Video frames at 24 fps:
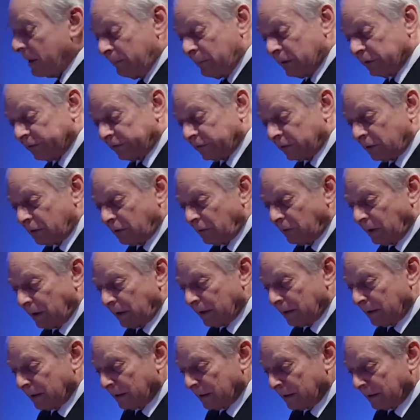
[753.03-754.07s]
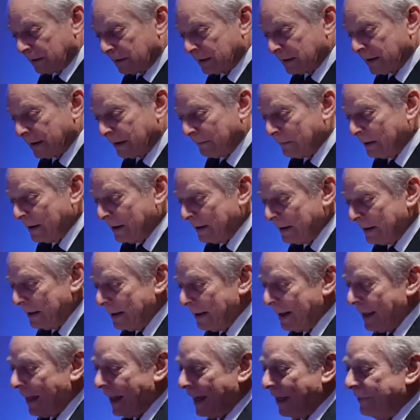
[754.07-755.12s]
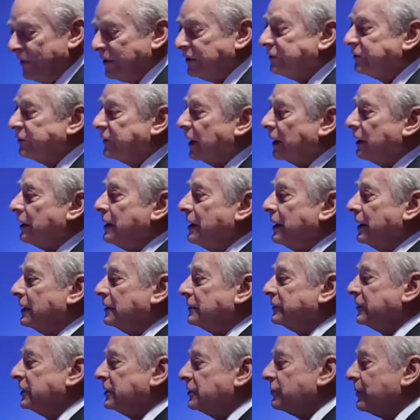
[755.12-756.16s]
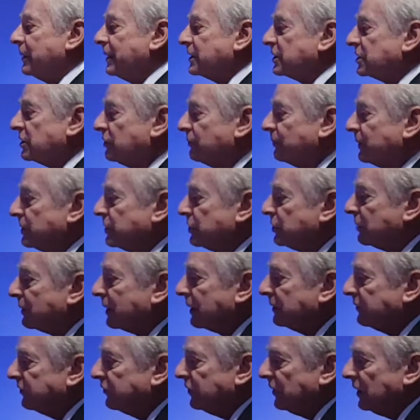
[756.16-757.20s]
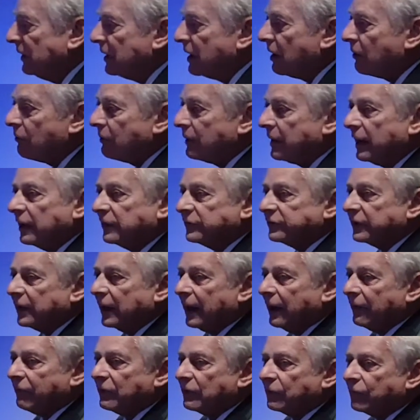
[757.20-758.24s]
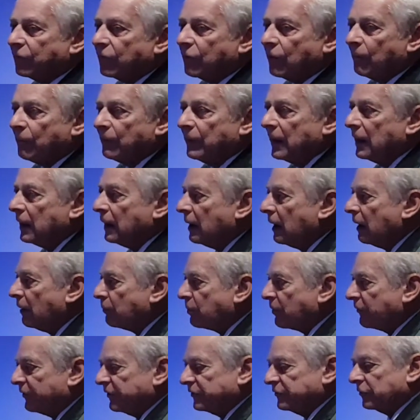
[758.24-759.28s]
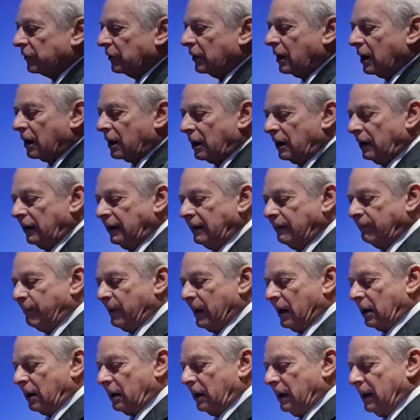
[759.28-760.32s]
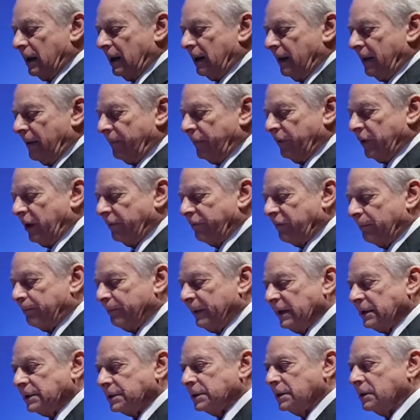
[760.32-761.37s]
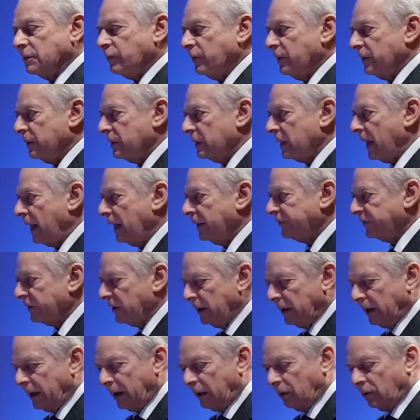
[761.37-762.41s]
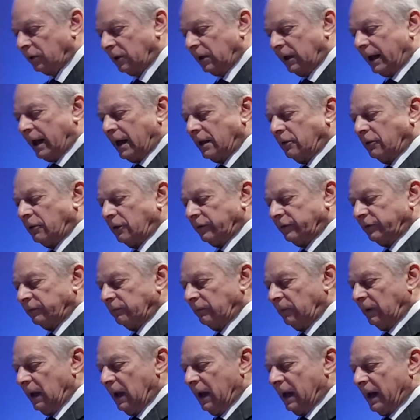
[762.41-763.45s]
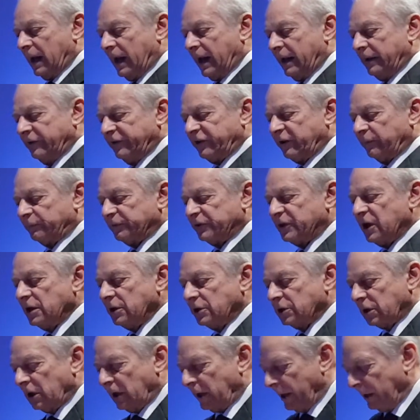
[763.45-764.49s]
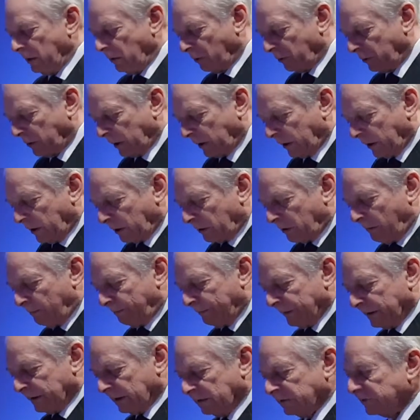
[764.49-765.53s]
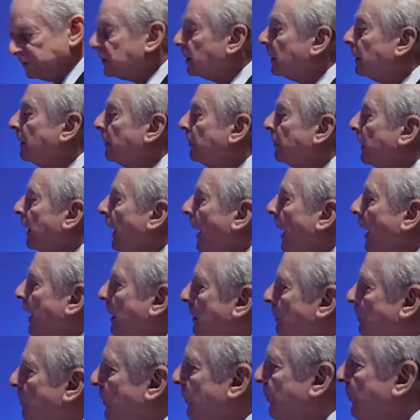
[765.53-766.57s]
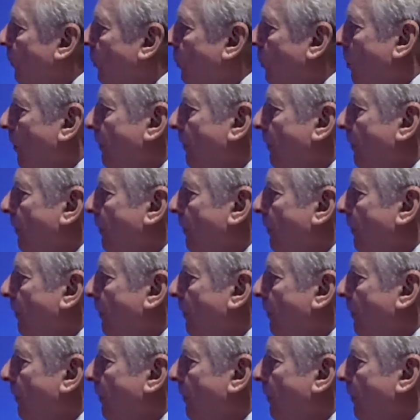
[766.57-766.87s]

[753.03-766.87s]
Macedonia at that time. This is the clinical situation which you can see nowadays. I have it from Professor Carroll in Bern. You have a patient with ascending aortic aneurysm and substantial aortic incompetence, and before